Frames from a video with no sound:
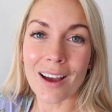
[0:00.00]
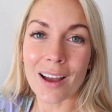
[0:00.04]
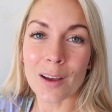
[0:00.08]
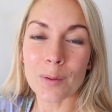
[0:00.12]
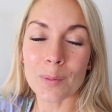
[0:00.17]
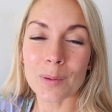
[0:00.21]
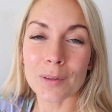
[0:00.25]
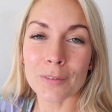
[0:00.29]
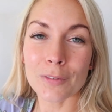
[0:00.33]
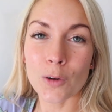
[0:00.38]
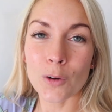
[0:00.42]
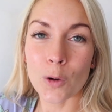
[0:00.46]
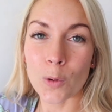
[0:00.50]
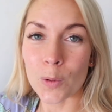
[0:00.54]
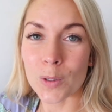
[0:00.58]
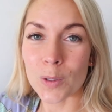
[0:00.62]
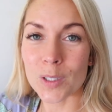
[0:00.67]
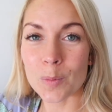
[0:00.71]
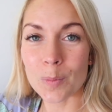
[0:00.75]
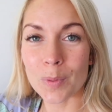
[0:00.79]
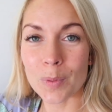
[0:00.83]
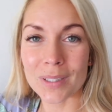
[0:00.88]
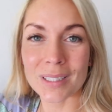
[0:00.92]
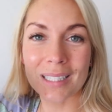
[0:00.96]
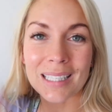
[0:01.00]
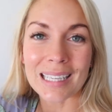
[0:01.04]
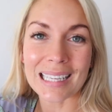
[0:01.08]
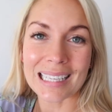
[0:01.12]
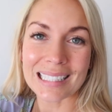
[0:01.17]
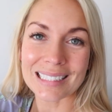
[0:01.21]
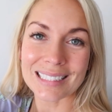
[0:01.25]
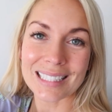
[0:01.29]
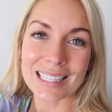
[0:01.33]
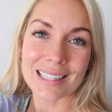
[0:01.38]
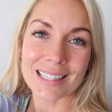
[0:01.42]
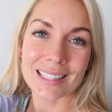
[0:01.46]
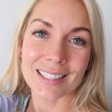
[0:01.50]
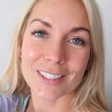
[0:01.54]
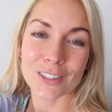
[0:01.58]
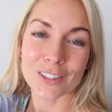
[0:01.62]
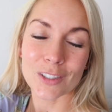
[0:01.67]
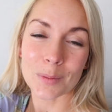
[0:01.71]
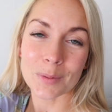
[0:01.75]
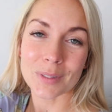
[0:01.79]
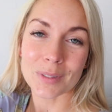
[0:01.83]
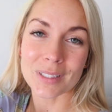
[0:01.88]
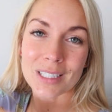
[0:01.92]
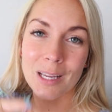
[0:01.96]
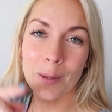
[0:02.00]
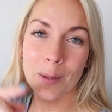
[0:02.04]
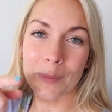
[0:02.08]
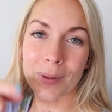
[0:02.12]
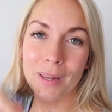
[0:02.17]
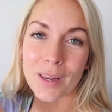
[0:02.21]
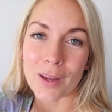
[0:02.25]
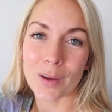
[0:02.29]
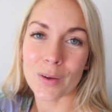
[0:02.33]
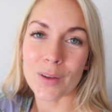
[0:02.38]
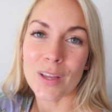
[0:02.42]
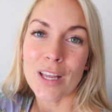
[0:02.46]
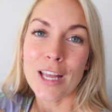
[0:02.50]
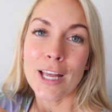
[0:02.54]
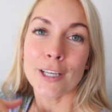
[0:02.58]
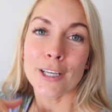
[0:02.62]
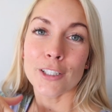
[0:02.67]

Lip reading: I will of course put the links in the description down below